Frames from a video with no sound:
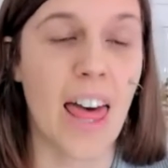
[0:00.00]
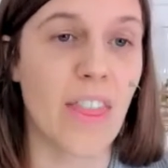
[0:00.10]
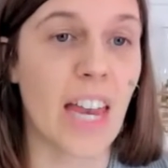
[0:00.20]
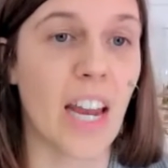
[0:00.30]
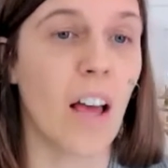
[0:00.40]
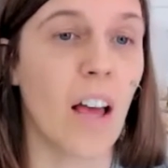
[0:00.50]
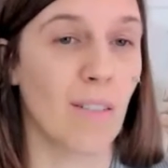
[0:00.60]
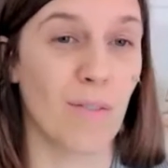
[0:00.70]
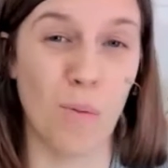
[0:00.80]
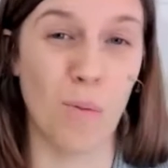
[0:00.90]
then
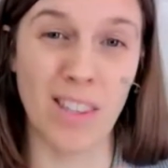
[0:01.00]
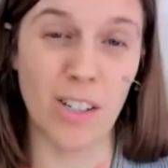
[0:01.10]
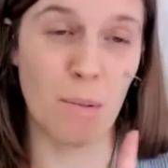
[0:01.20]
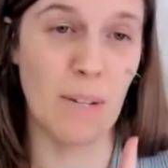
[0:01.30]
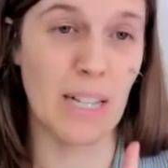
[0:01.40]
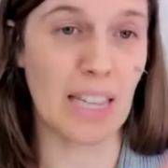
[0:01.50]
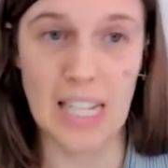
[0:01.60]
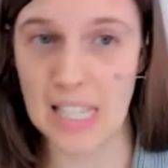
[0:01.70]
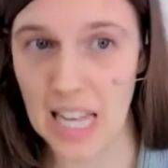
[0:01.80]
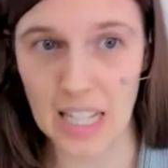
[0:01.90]
for one, they're going to be
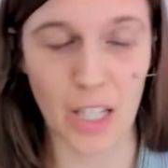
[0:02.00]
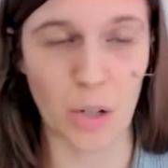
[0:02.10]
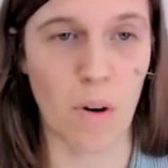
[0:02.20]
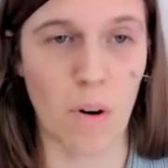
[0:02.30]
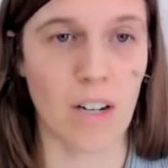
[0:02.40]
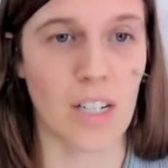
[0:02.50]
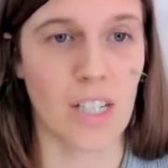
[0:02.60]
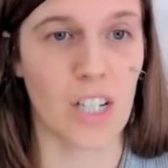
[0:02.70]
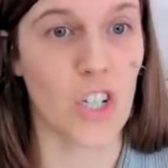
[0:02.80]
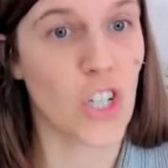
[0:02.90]
less likely to want
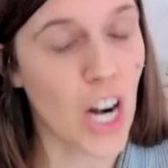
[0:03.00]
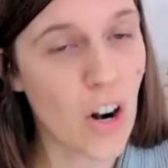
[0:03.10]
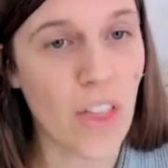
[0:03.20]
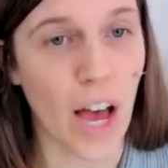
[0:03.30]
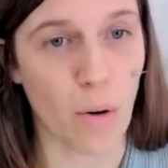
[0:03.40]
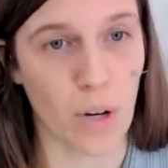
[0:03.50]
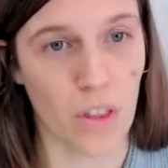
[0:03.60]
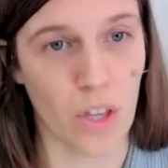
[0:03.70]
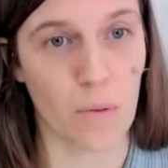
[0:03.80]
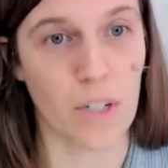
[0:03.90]
to share that
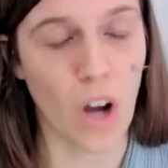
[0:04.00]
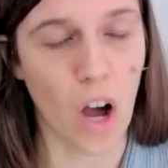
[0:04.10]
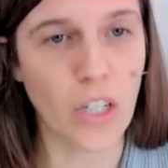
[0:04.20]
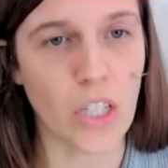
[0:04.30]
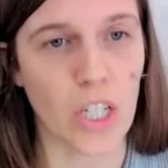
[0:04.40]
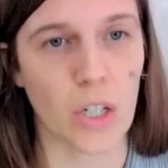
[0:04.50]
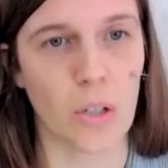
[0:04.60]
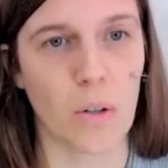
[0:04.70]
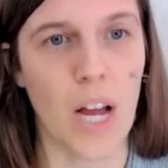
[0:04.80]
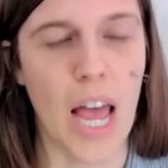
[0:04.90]
with you and talk to
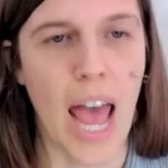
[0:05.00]
you.